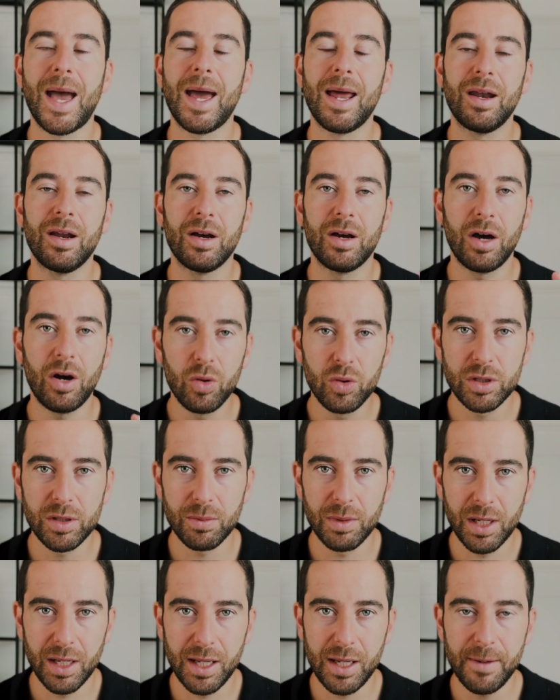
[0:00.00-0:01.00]
And
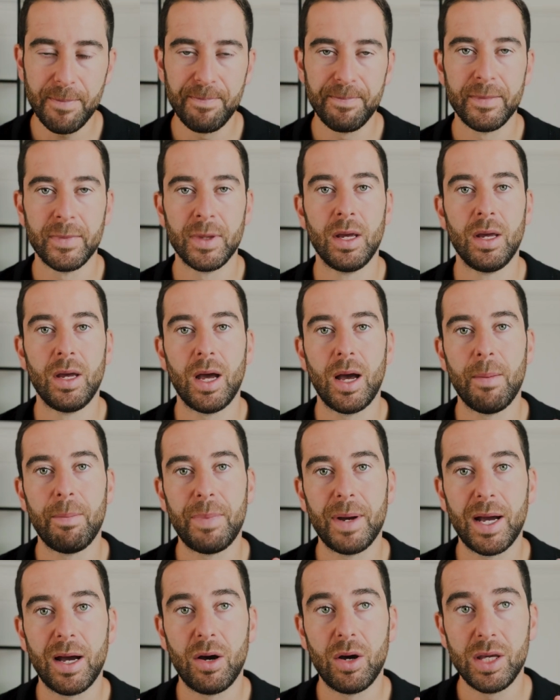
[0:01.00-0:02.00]
ultimately,
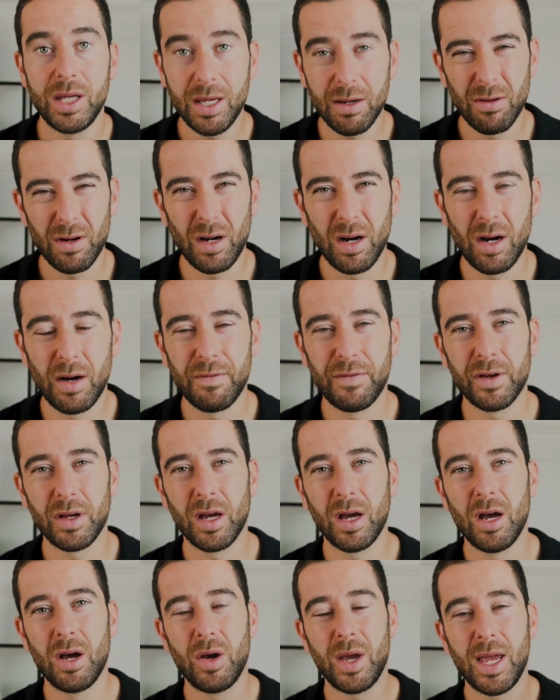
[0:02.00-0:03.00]
about 1.5 years
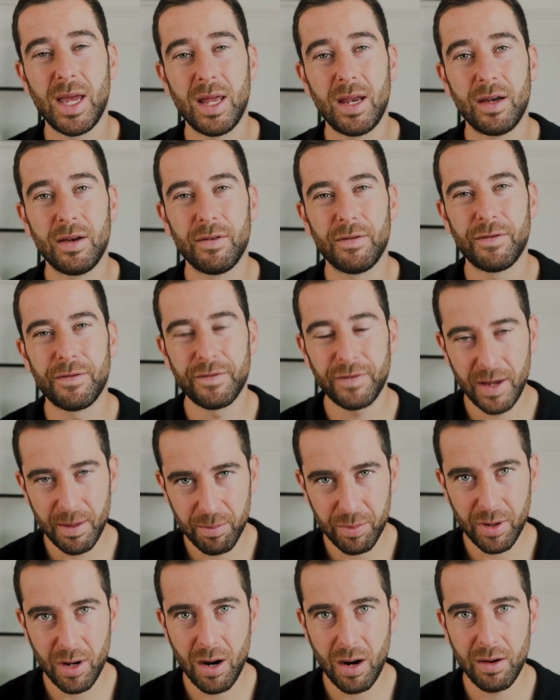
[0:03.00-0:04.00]
ago, in
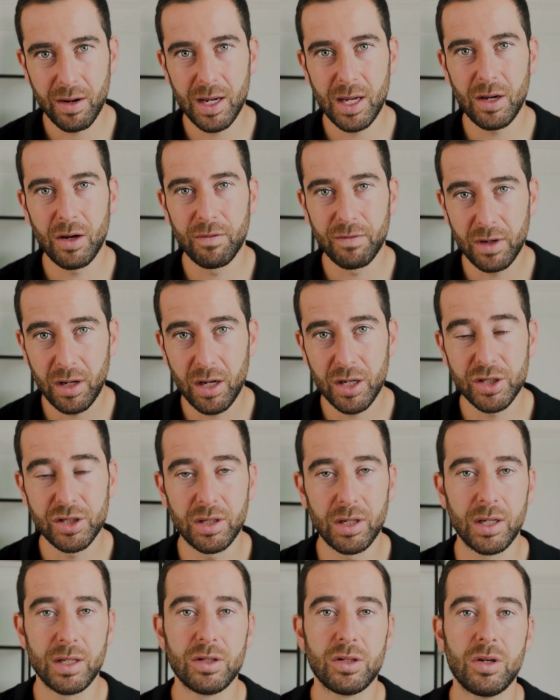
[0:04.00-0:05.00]
February of last
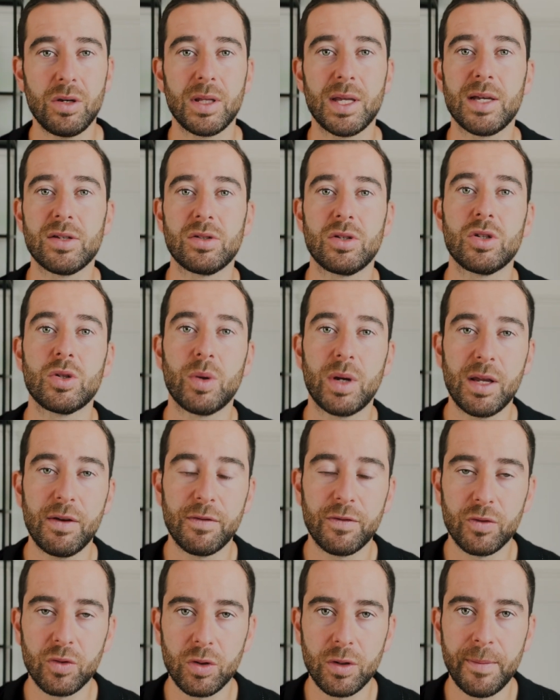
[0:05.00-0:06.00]
year, in
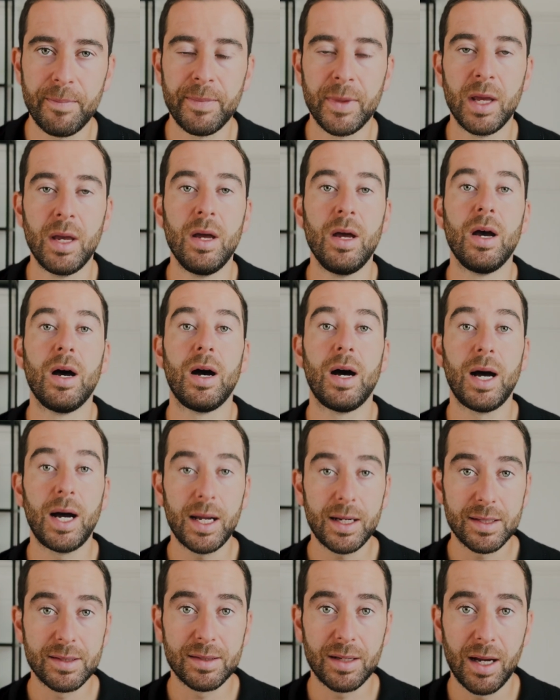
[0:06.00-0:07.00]
2024,
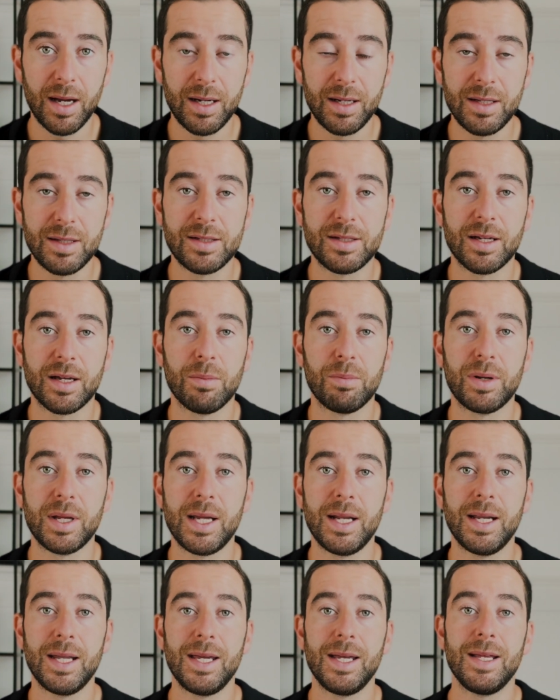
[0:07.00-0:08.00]
I decided to
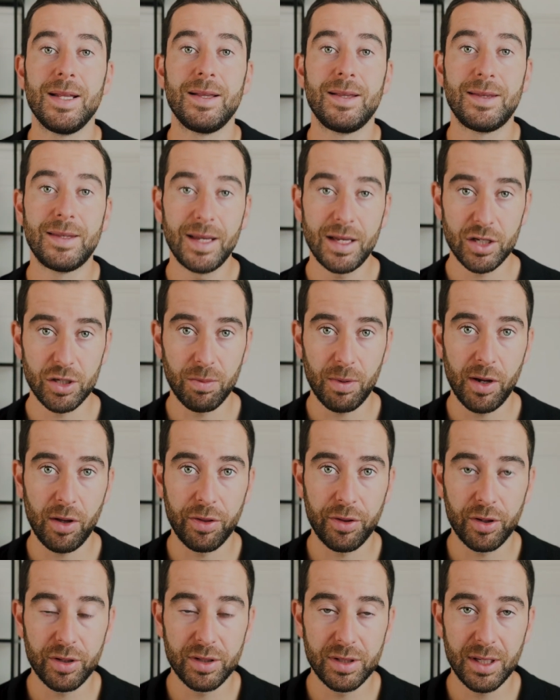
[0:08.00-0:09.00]
completely ditch my
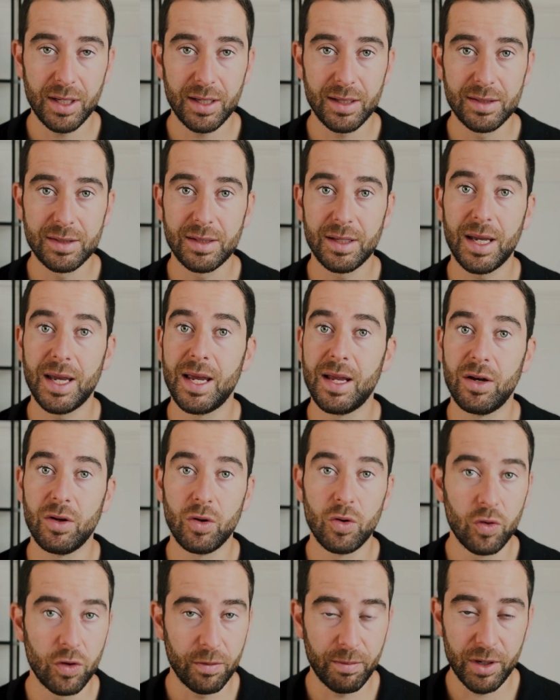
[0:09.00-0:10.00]
orthotics in
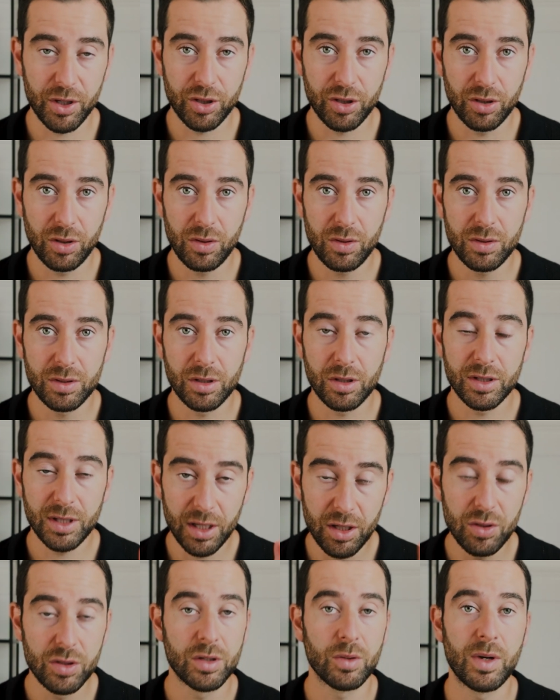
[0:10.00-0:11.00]
all of my shoes, because I
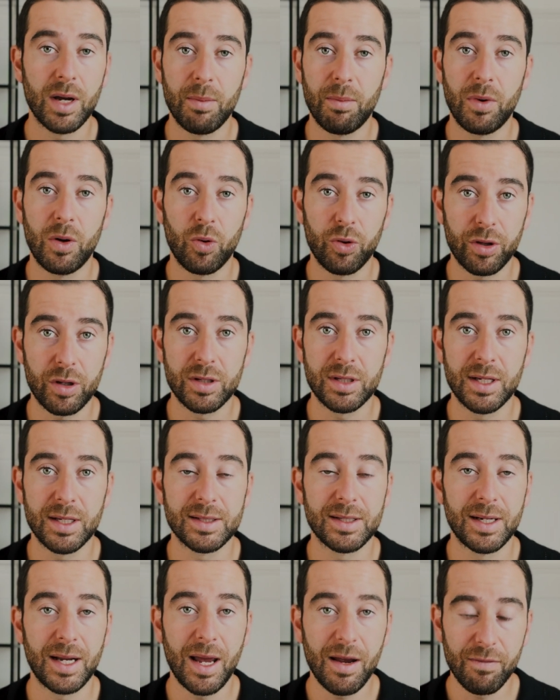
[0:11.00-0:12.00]
used to wear
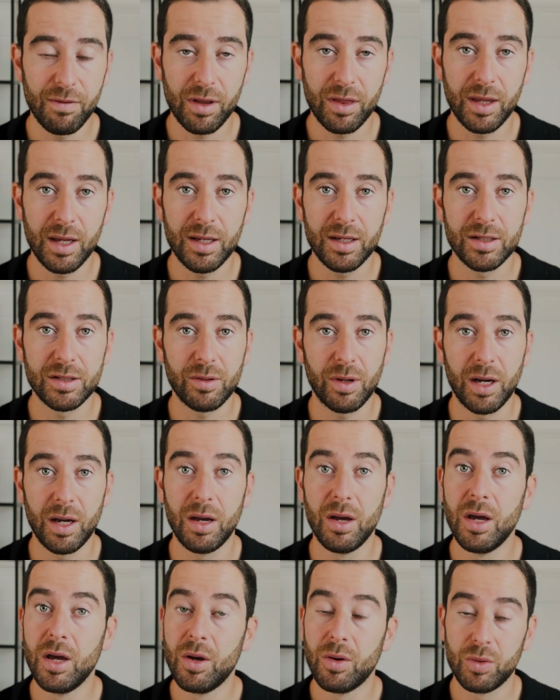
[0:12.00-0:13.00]
orthotics in everything, so I
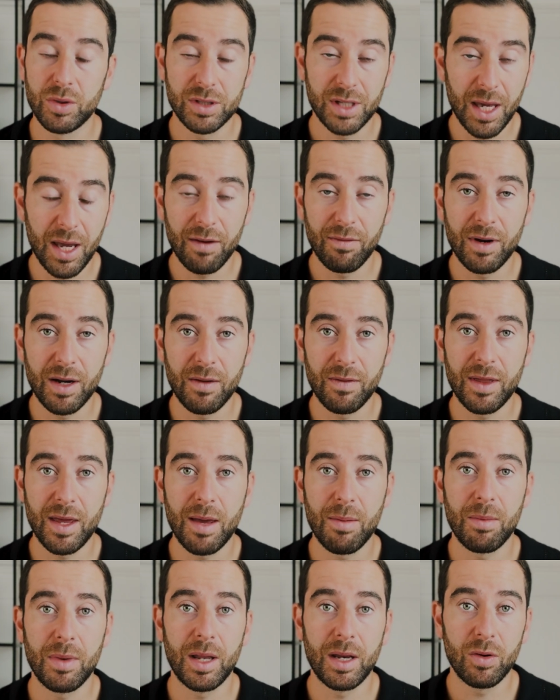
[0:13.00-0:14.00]
was getting rid of
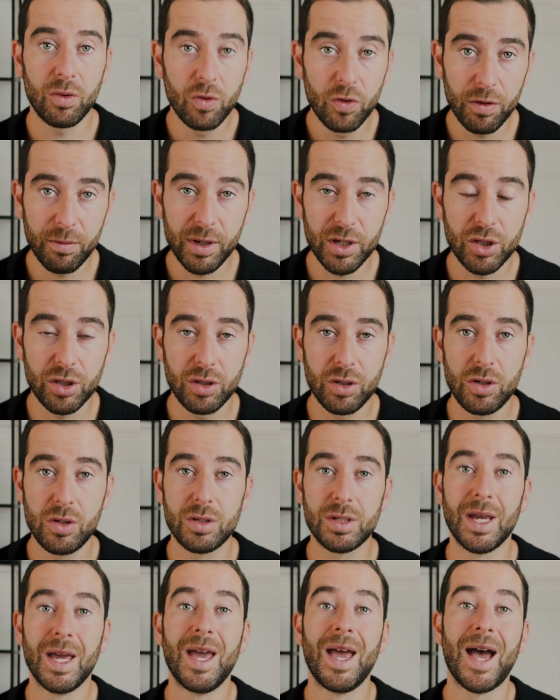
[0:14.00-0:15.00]
them in all of my
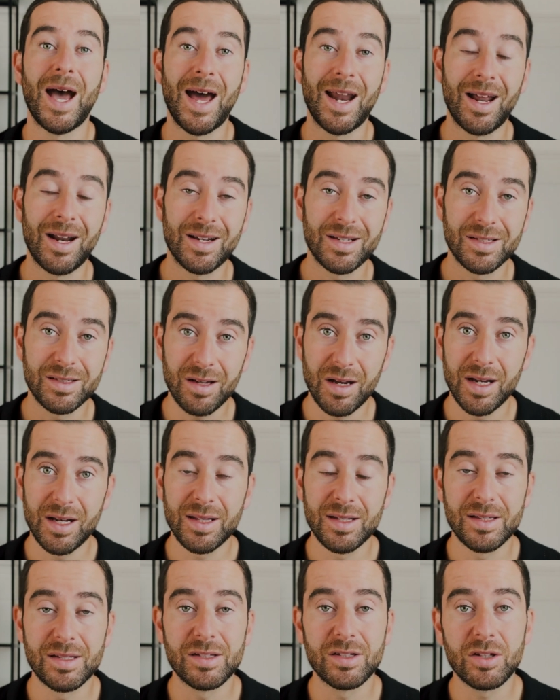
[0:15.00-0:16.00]
shoes, and I decided
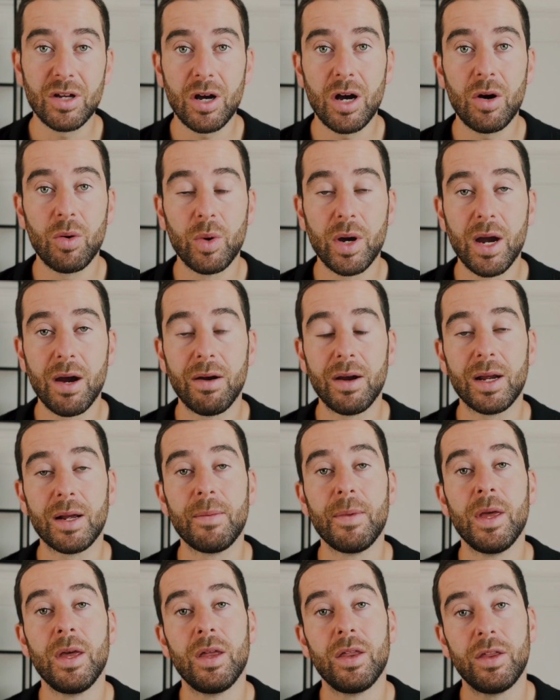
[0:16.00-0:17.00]
to start
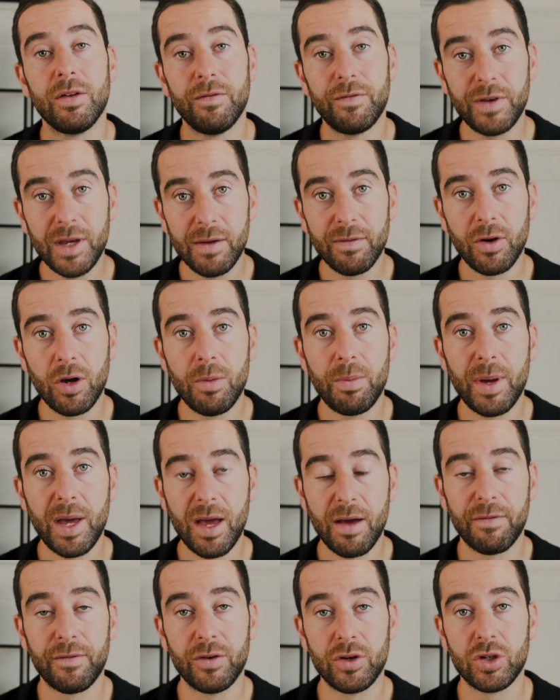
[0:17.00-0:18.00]
wearing the Vivo
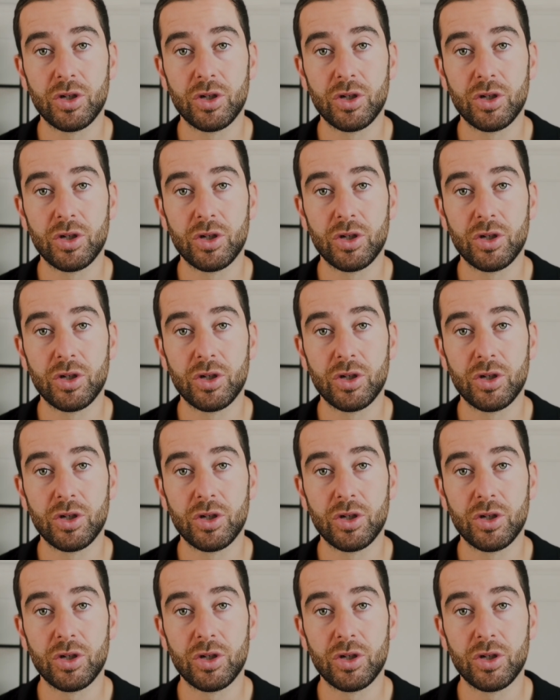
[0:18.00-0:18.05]
Barefoot